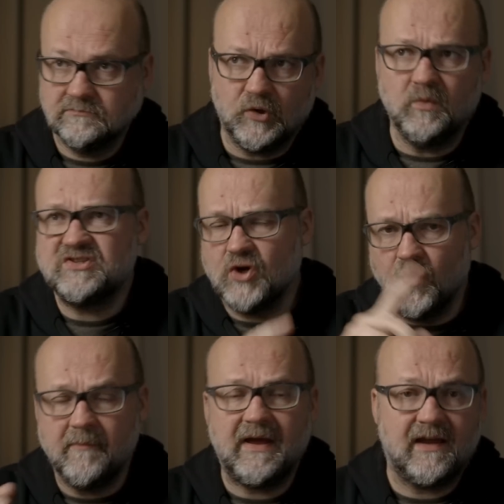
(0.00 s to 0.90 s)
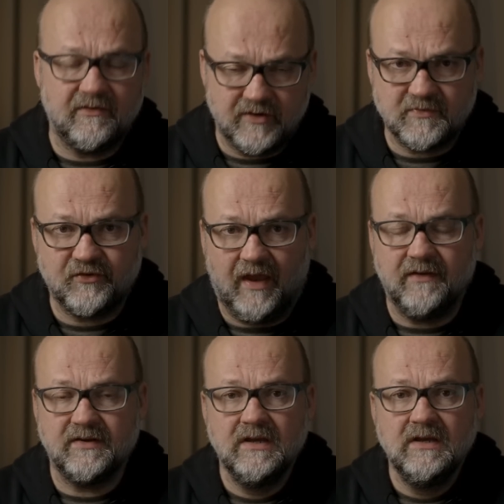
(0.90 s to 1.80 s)
or we show them at
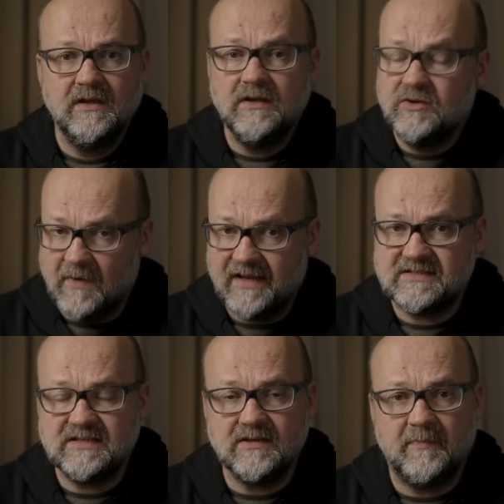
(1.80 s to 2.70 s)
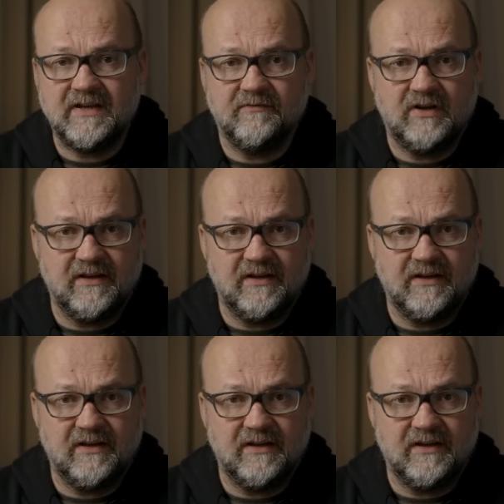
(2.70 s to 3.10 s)
100%, you might see a bit of a